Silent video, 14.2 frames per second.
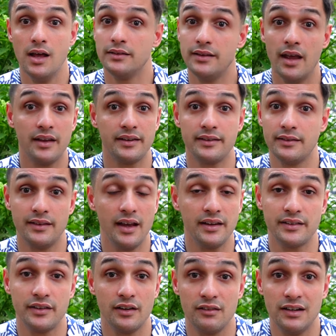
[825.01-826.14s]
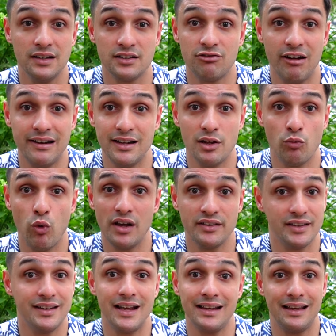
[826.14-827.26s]
That's, that's a really great advice
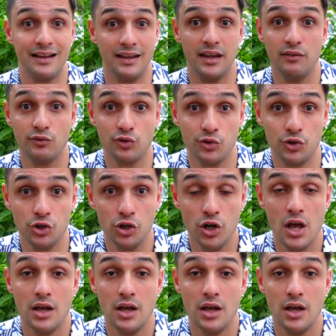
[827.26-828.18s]
that I can give to you.